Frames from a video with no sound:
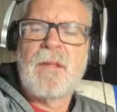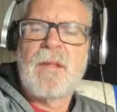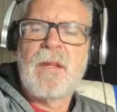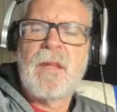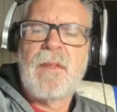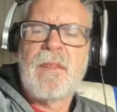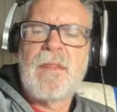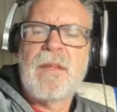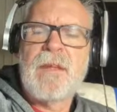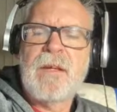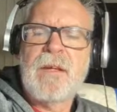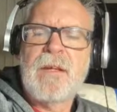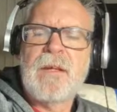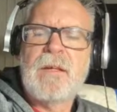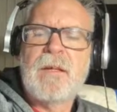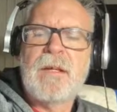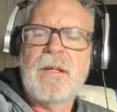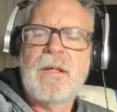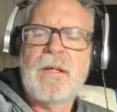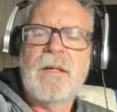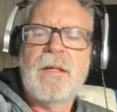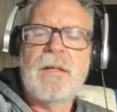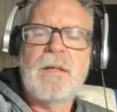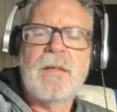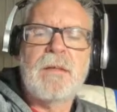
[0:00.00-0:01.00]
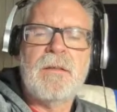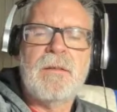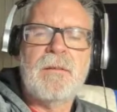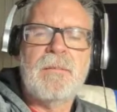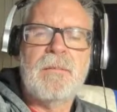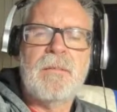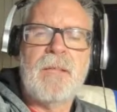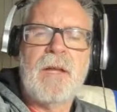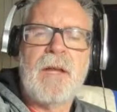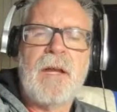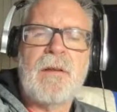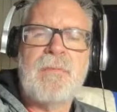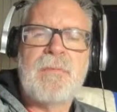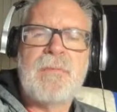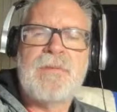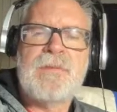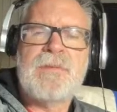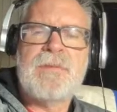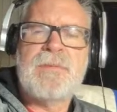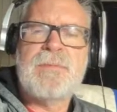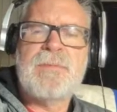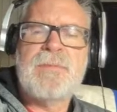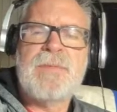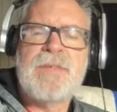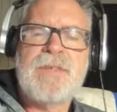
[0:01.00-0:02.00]
think I've
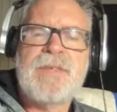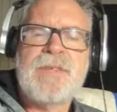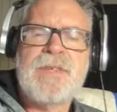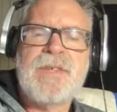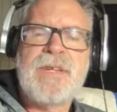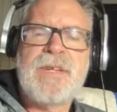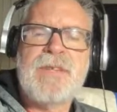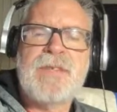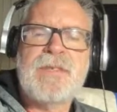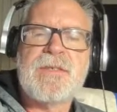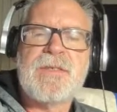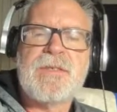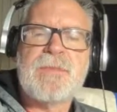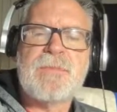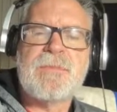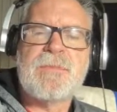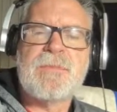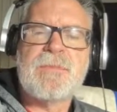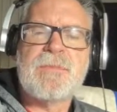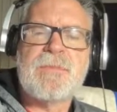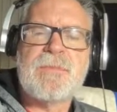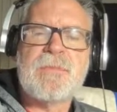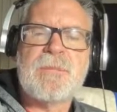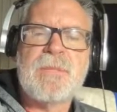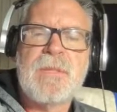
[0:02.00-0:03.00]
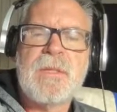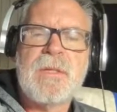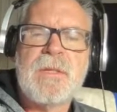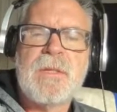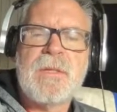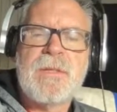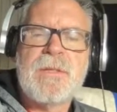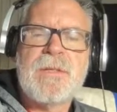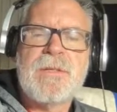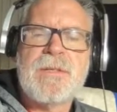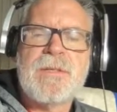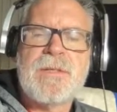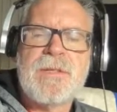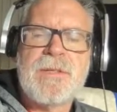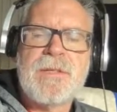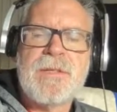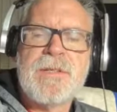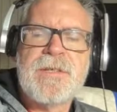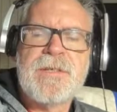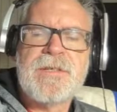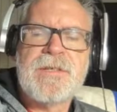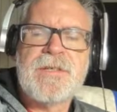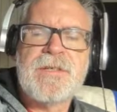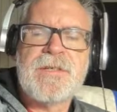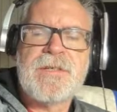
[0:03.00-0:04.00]
been seeing some
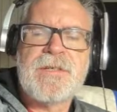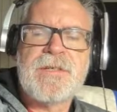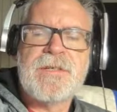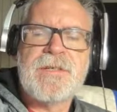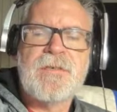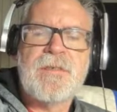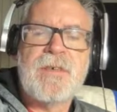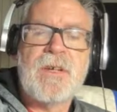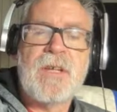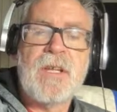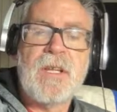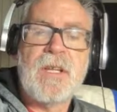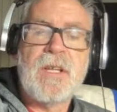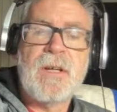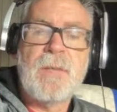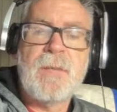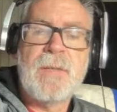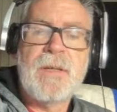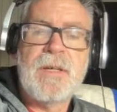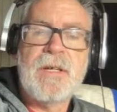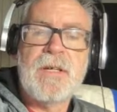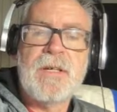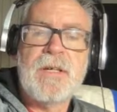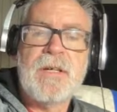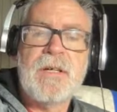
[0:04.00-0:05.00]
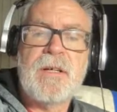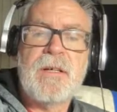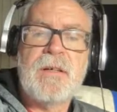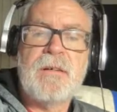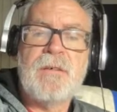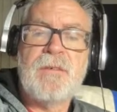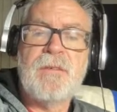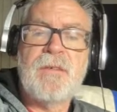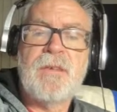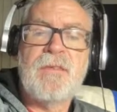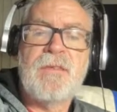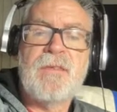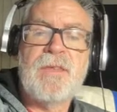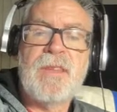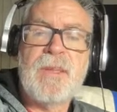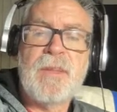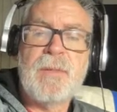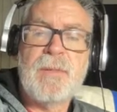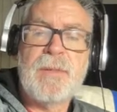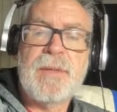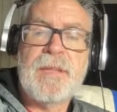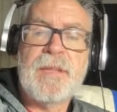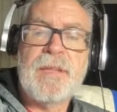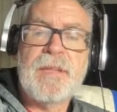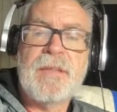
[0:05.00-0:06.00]
statistics of Colombia, the
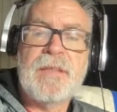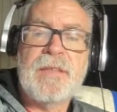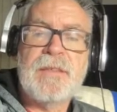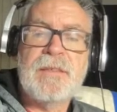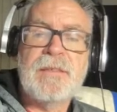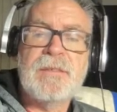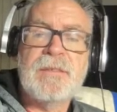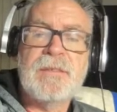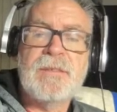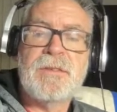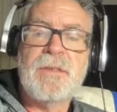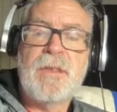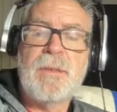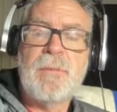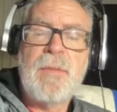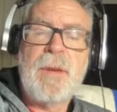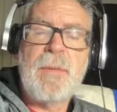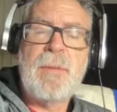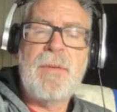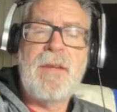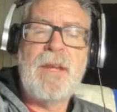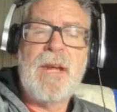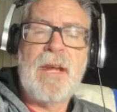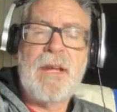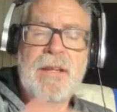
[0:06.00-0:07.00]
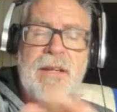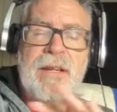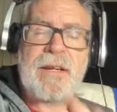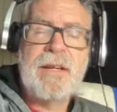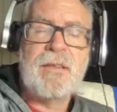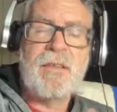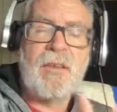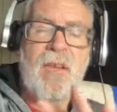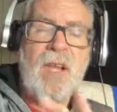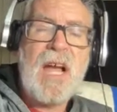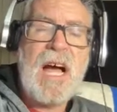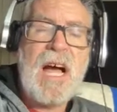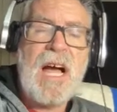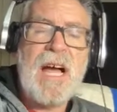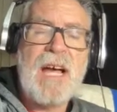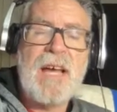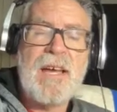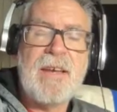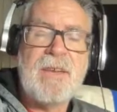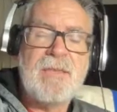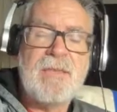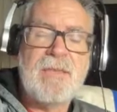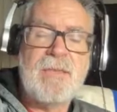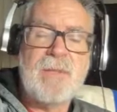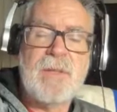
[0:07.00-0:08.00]
Philippines, maybe not here
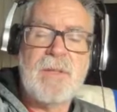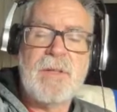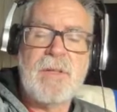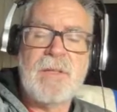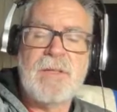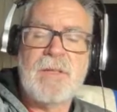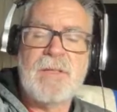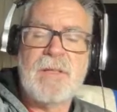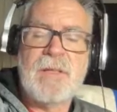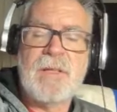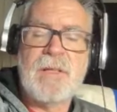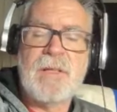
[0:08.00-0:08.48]
live, but